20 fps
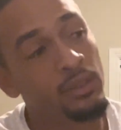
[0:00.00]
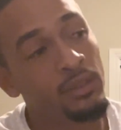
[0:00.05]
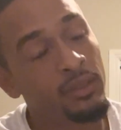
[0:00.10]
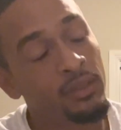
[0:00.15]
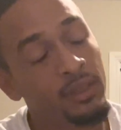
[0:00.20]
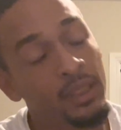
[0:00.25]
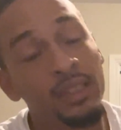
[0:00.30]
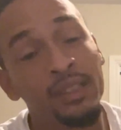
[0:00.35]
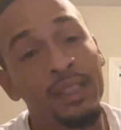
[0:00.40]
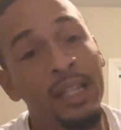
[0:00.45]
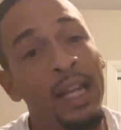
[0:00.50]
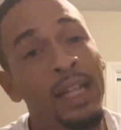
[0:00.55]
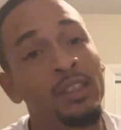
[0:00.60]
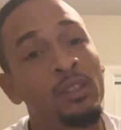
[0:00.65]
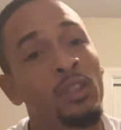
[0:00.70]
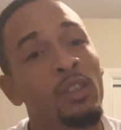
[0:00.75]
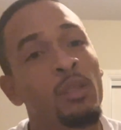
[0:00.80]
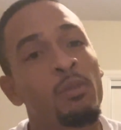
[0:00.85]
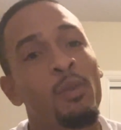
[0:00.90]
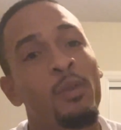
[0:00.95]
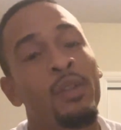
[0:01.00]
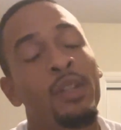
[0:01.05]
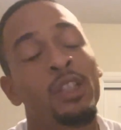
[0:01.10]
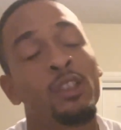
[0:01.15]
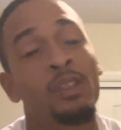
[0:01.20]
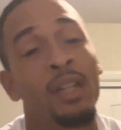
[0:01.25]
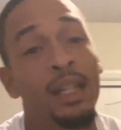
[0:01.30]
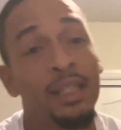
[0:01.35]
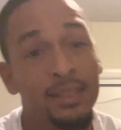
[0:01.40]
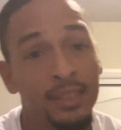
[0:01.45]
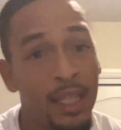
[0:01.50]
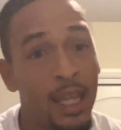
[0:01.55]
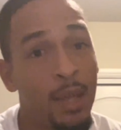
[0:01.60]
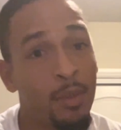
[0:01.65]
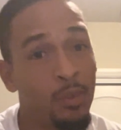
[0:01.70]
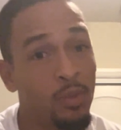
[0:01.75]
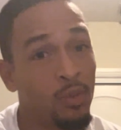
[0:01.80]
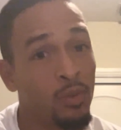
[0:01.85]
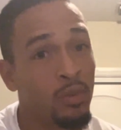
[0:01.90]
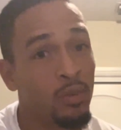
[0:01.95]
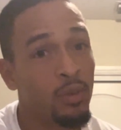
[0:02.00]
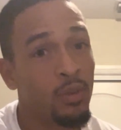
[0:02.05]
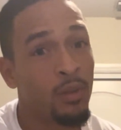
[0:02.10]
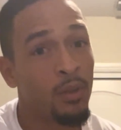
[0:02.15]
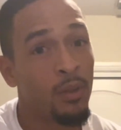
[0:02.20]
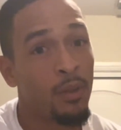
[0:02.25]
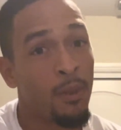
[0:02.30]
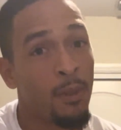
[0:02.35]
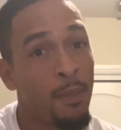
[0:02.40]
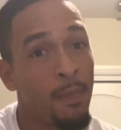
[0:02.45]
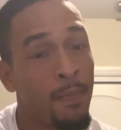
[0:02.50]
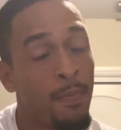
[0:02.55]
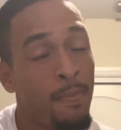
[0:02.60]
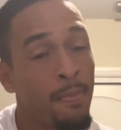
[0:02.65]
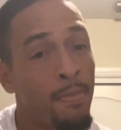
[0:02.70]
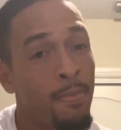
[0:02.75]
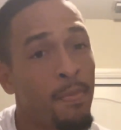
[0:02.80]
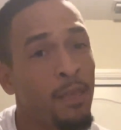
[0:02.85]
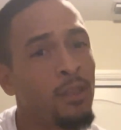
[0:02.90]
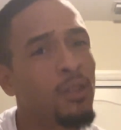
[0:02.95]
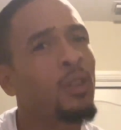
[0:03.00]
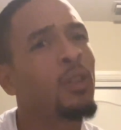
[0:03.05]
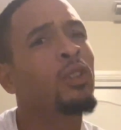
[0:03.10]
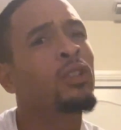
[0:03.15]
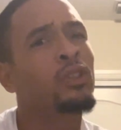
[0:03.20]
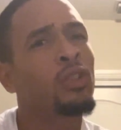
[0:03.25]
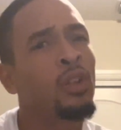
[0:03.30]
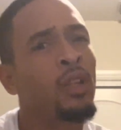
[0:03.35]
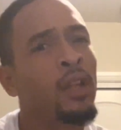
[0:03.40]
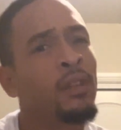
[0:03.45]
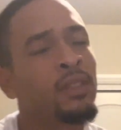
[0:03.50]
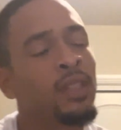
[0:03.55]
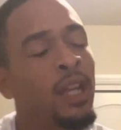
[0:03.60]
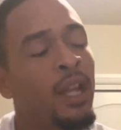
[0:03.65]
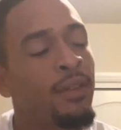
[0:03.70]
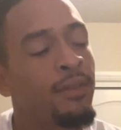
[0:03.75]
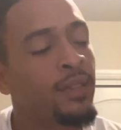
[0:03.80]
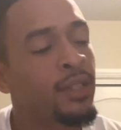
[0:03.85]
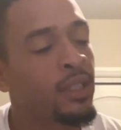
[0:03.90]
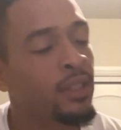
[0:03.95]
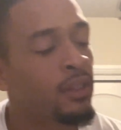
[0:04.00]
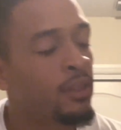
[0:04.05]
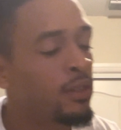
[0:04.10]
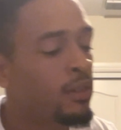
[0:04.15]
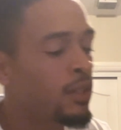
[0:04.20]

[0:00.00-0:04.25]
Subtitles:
this guy's gonna come over here try to stab you. So go show love to that video.